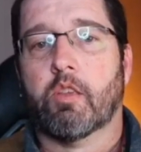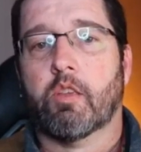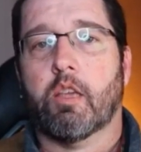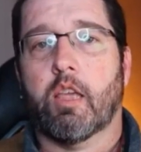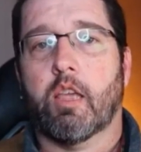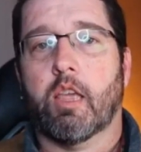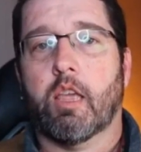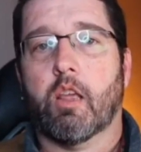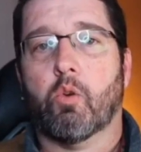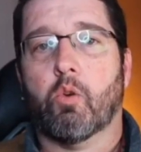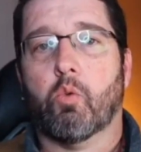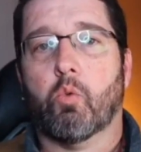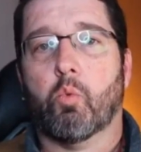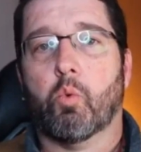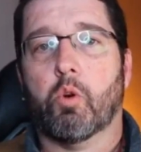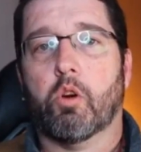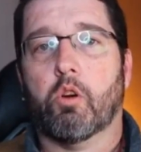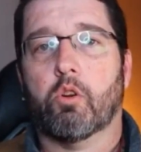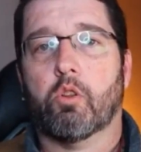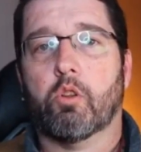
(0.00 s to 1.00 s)
And
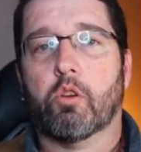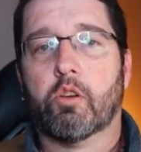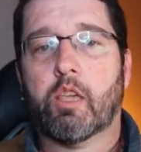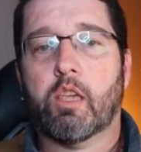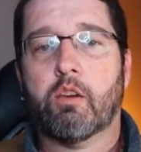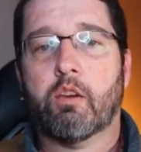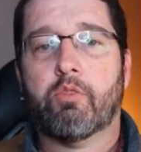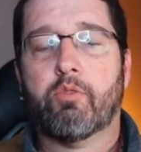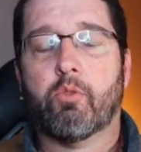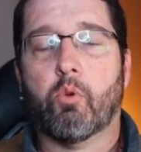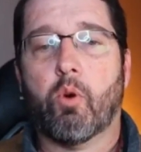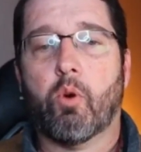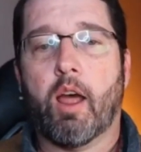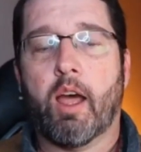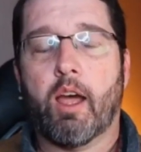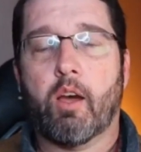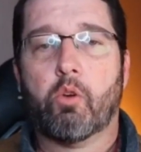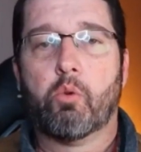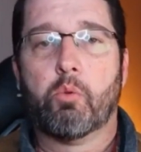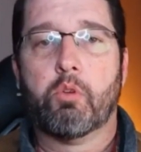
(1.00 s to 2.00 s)
we're looking for
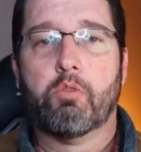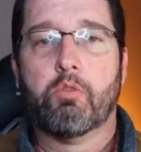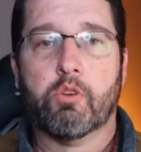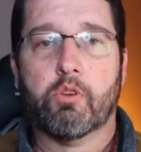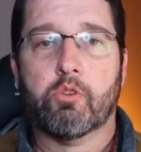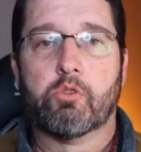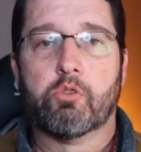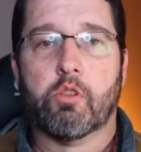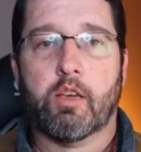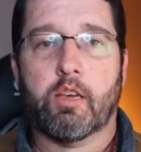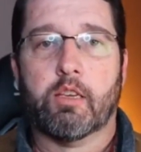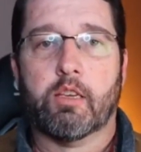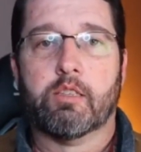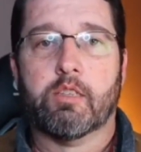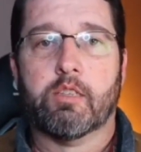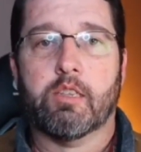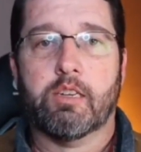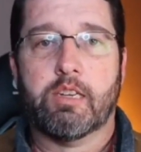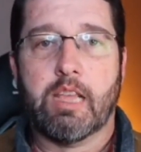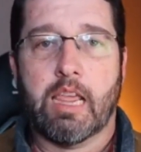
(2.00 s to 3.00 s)
how do we visualize the
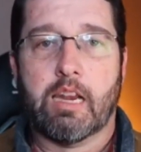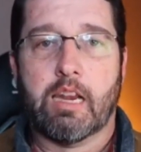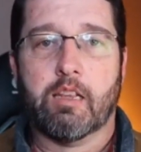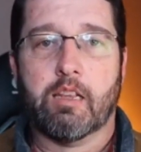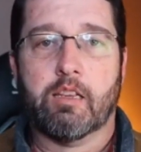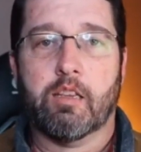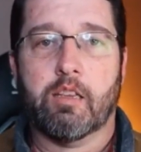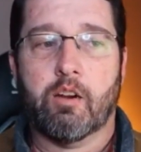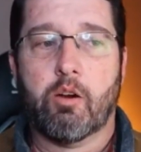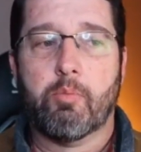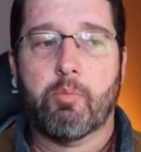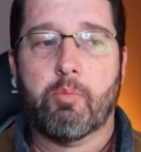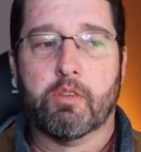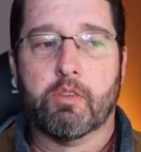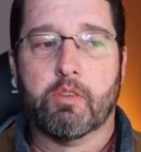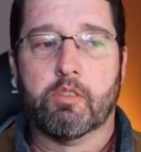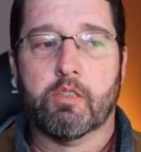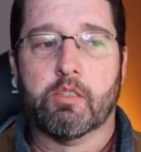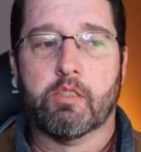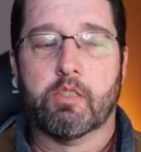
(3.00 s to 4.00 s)
data in our
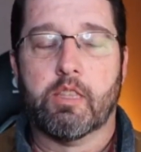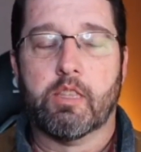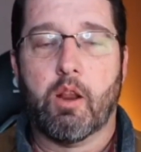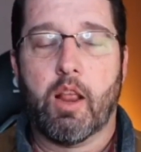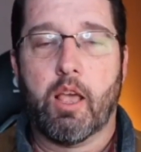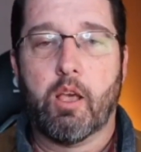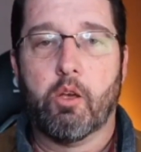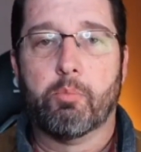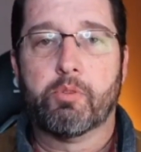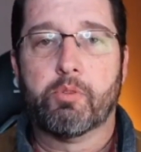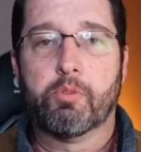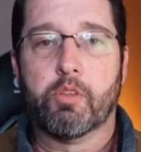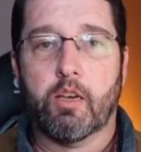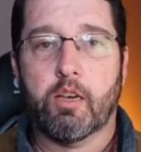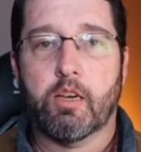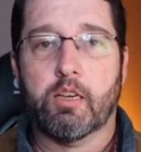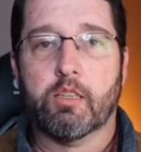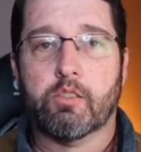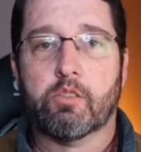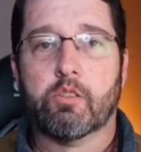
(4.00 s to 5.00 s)
business that helps
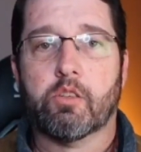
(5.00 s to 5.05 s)
us